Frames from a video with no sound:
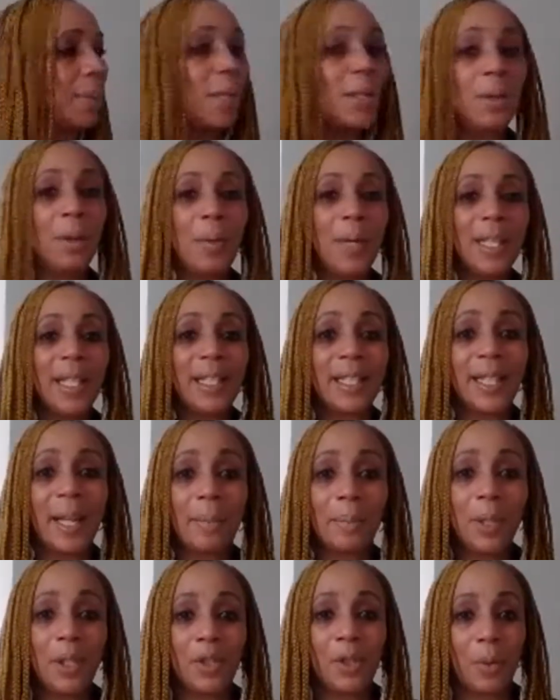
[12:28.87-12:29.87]
You know what the
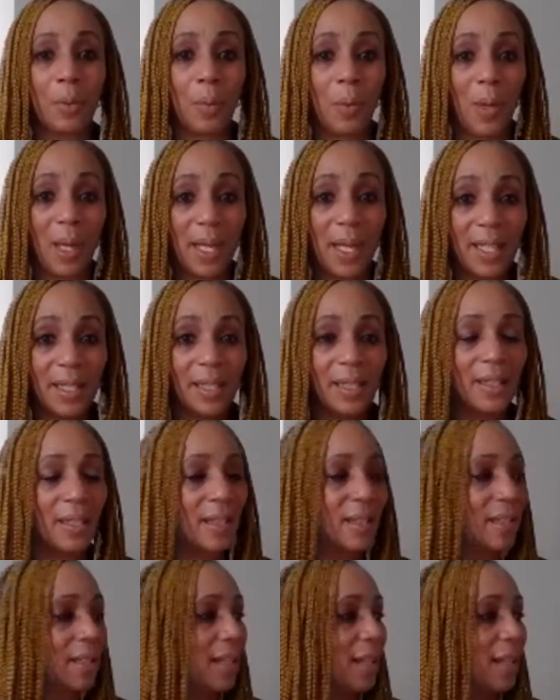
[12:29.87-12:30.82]
temperature was?